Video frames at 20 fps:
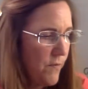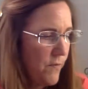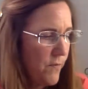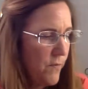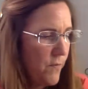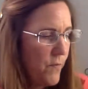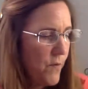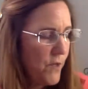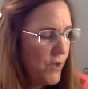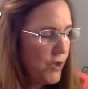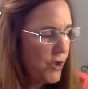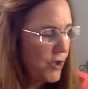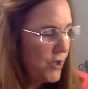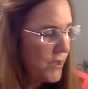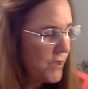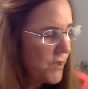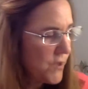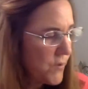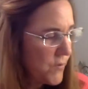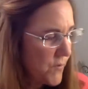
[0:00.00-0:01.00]
what
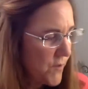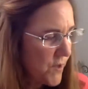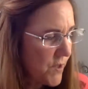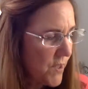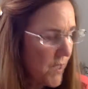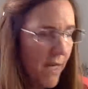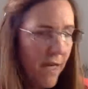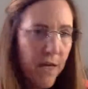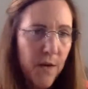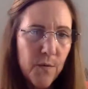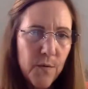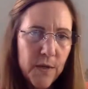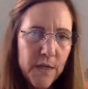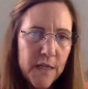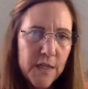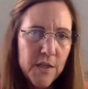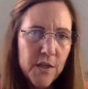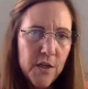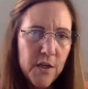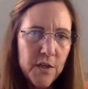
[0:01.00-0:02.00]
Jesus was saying when
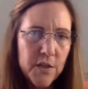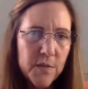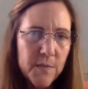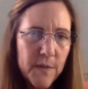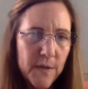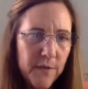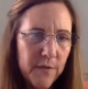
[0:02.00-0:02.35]
he talked about